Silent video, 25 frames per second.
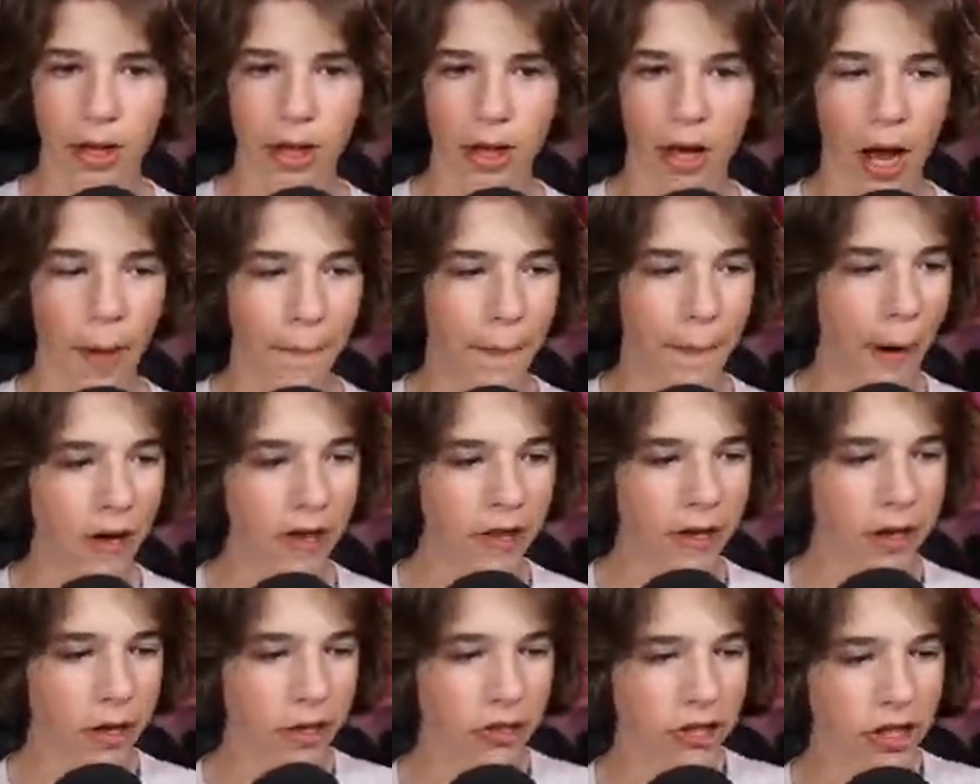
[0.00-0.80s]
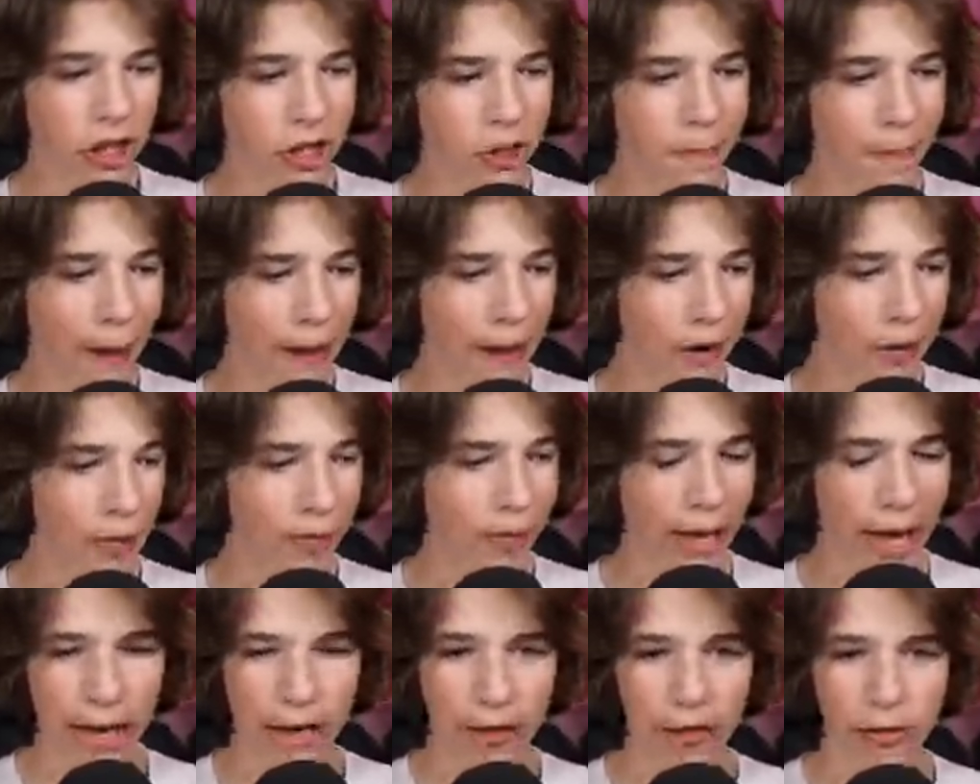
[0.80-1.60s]
Apparently, you're just better. We
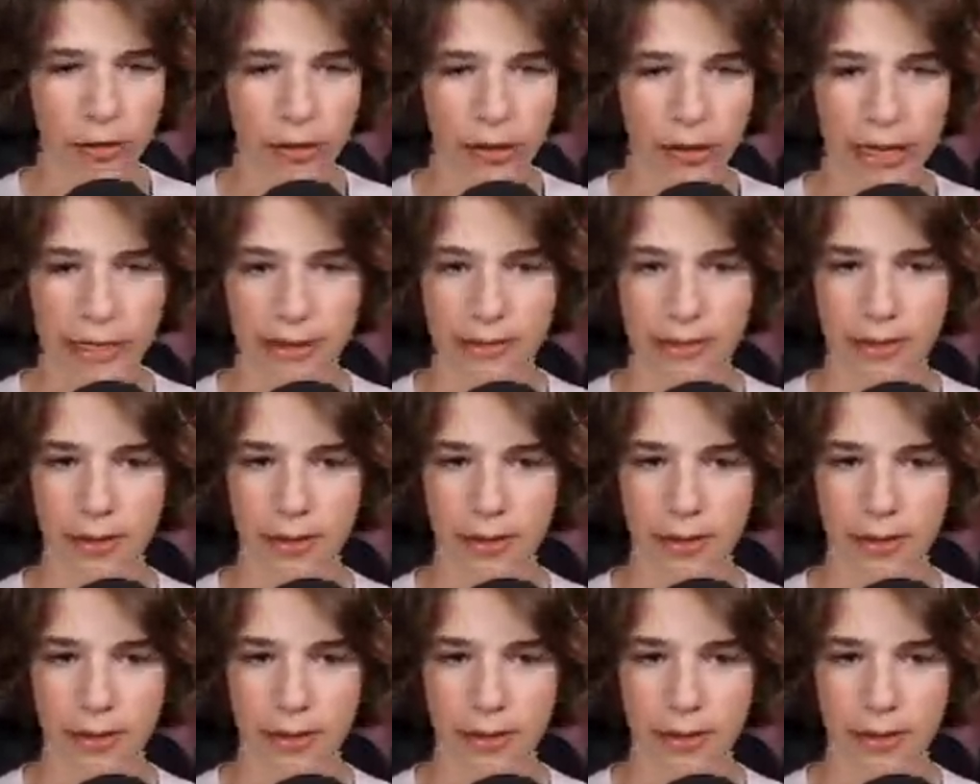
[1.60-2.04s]
got to do this.